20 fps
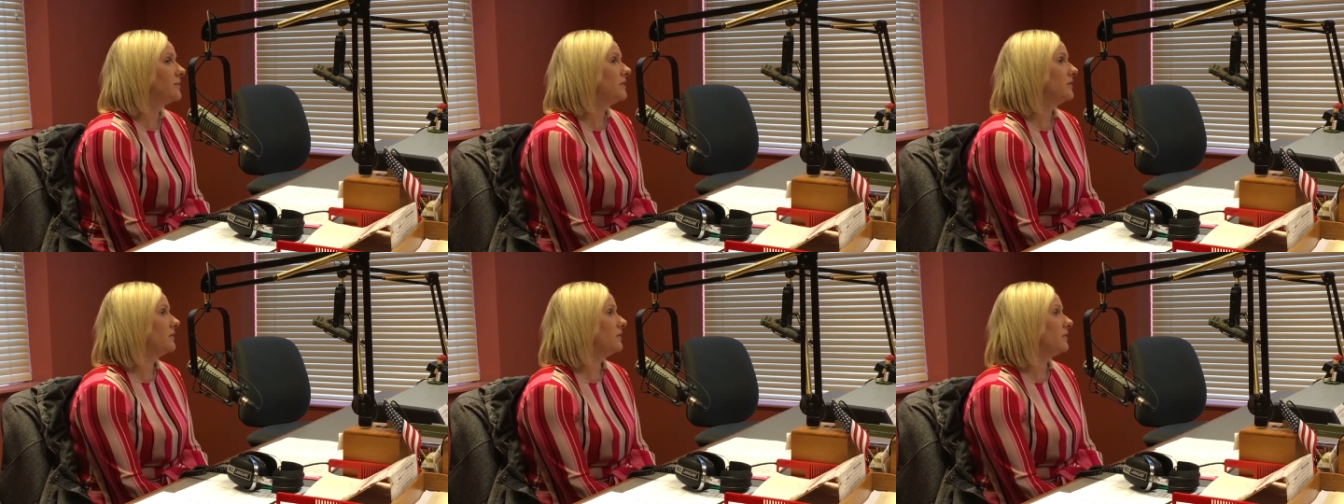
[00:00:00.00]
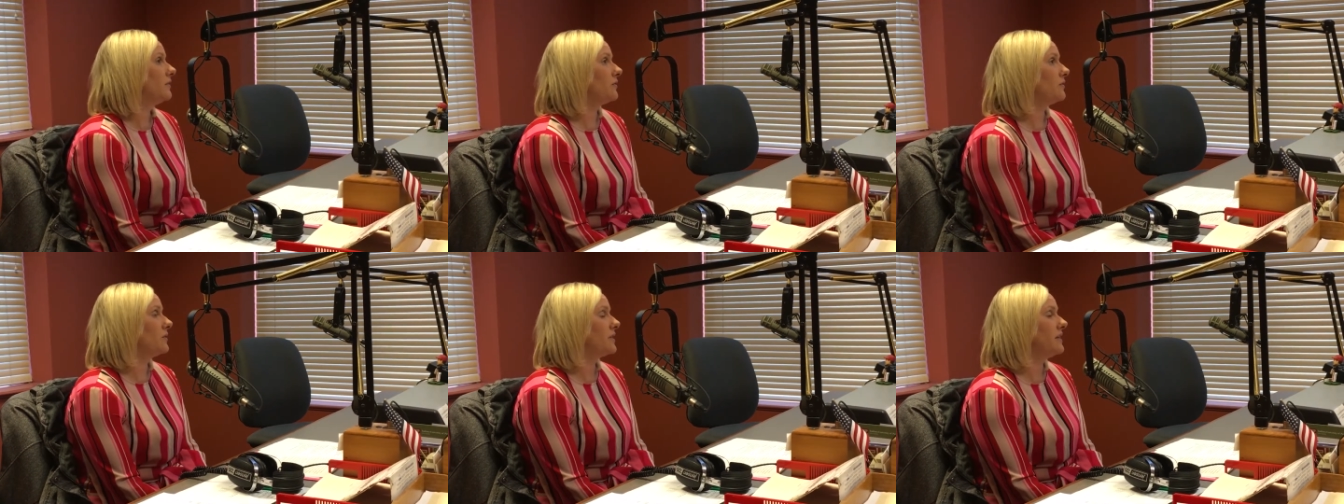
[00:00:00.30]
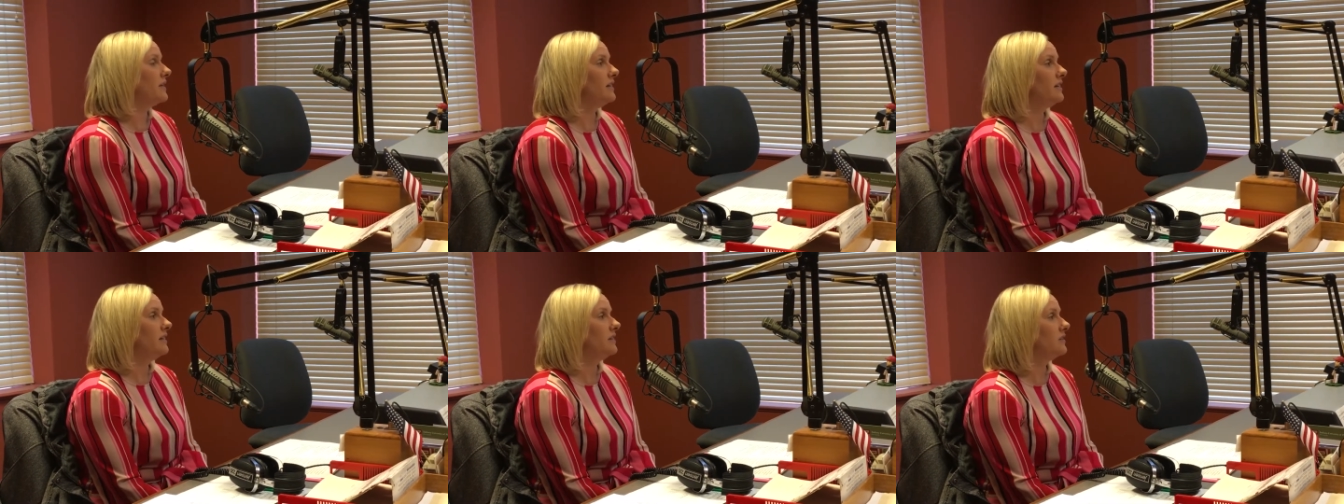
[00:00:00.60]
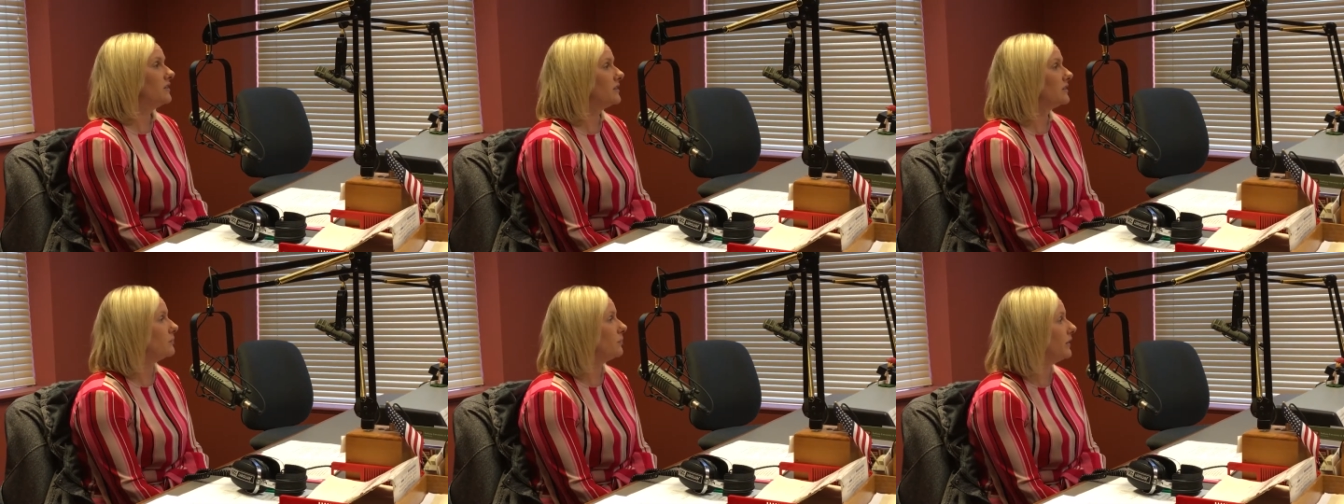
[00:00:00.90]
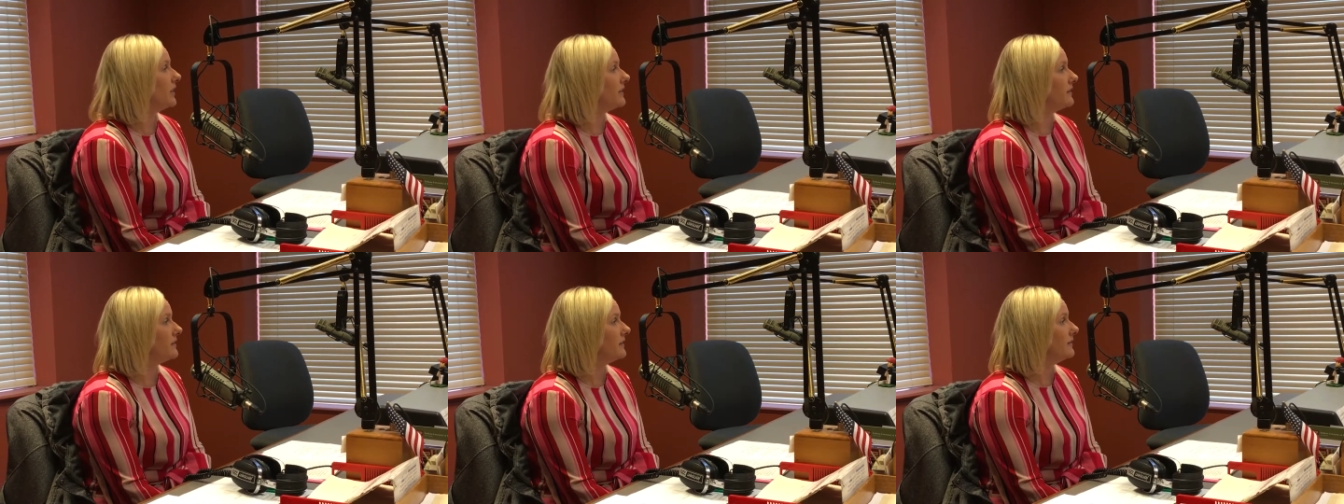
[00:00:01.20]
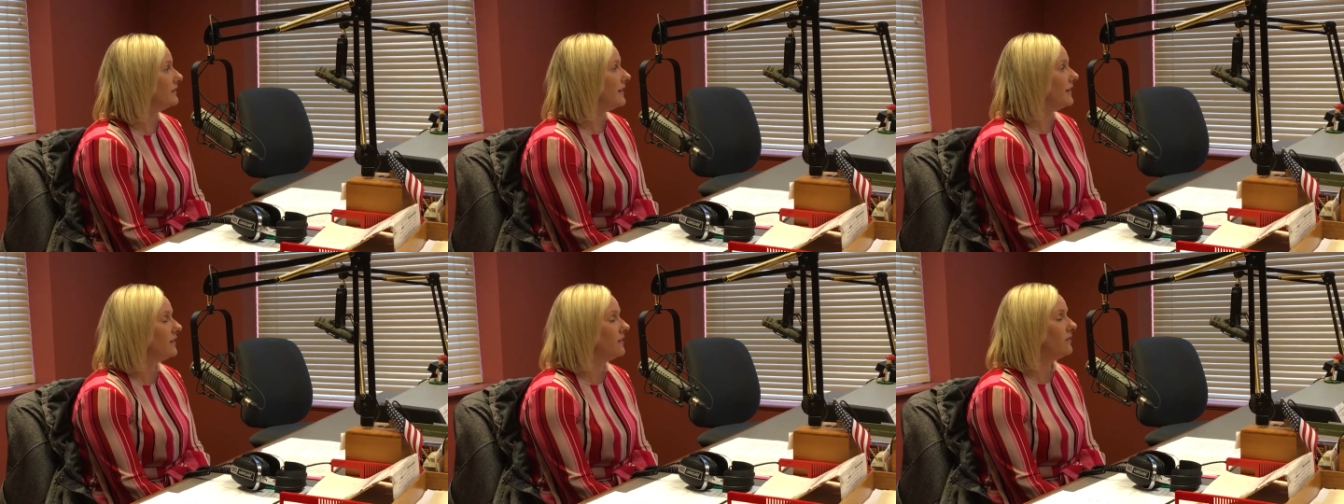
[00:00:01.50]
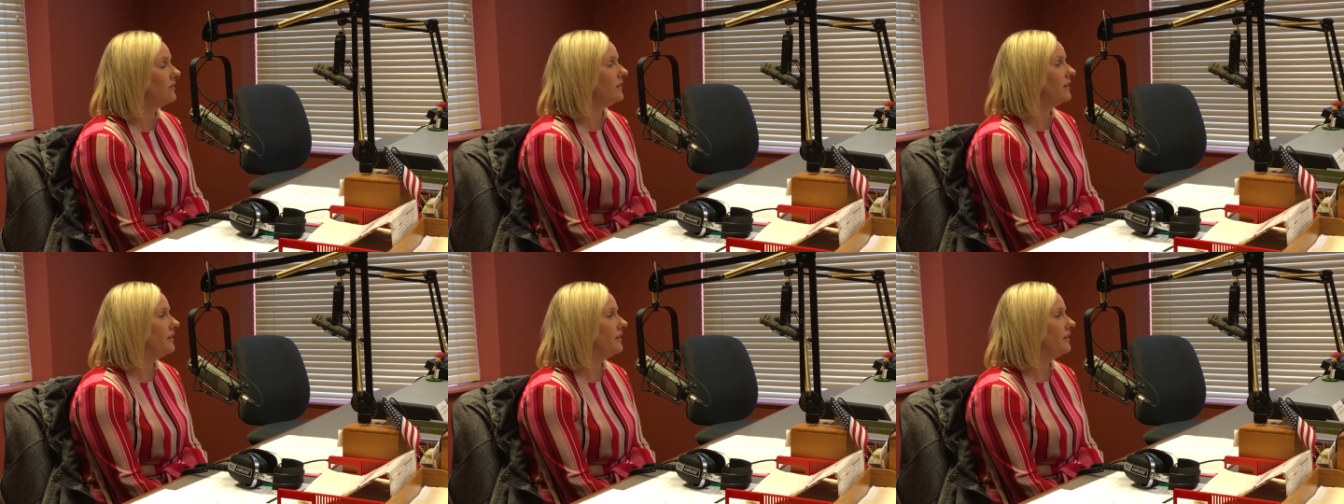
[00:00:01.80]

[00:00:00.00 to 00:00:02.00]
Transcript: So the 3D just breaks it down.